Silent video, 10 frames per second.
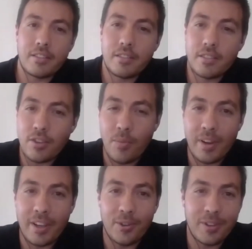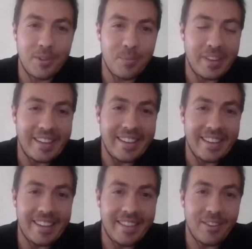determining who can be
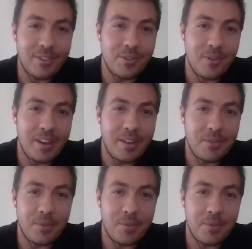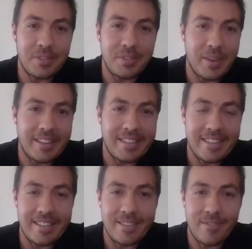in those UNFCCC
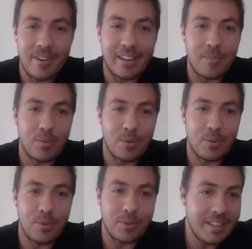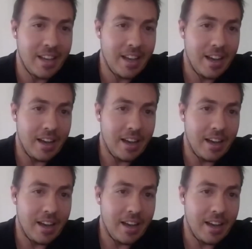spaces is really important,